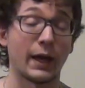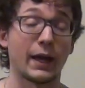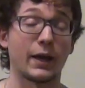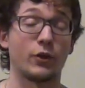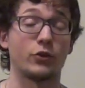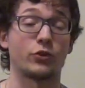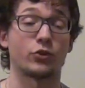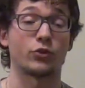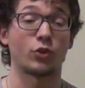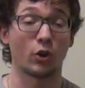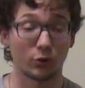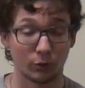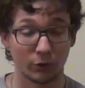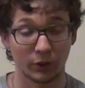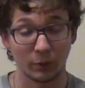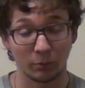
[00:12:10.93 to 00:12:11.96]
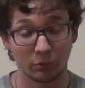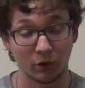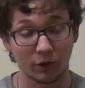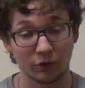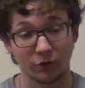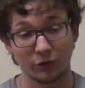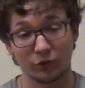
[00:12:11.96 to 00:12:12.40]
has soldered-in
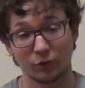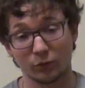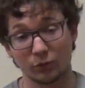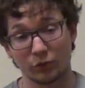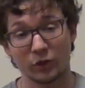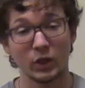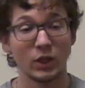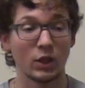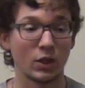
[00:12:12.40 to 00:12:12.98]
processors,